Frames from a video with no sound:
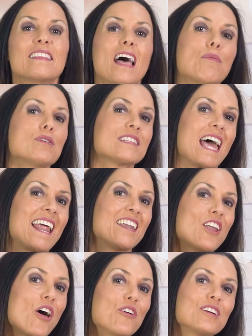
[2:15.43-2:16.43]
That was
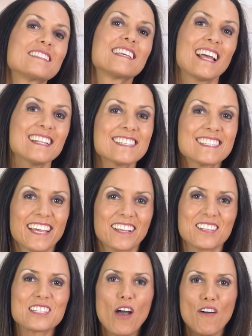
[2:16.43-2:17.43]
another 10
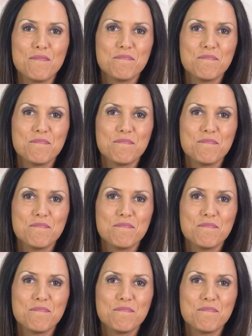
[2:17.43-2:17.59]
seconds of